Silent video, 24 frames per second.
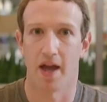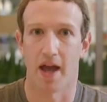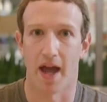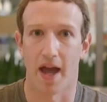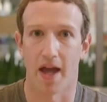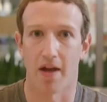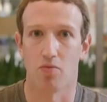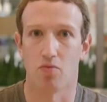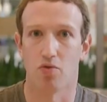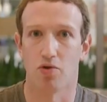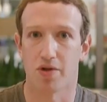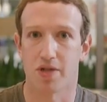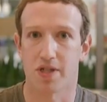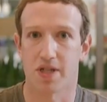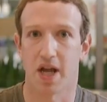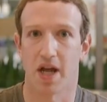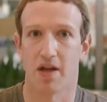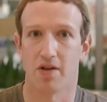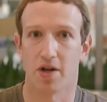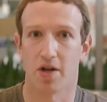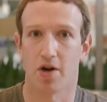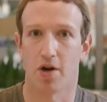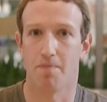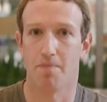And we're
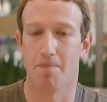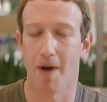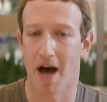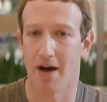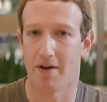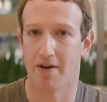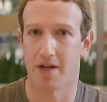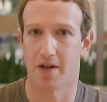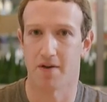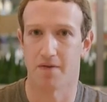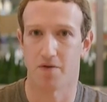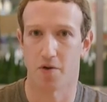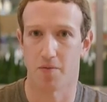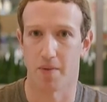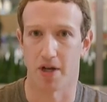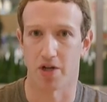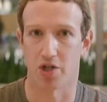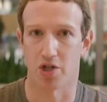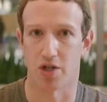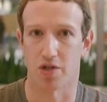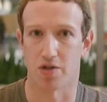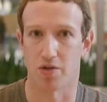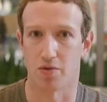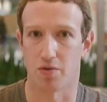scaling our ballot
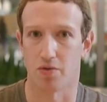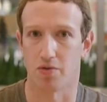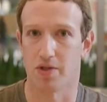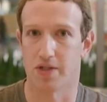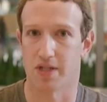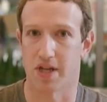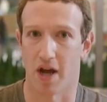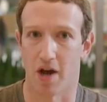information tools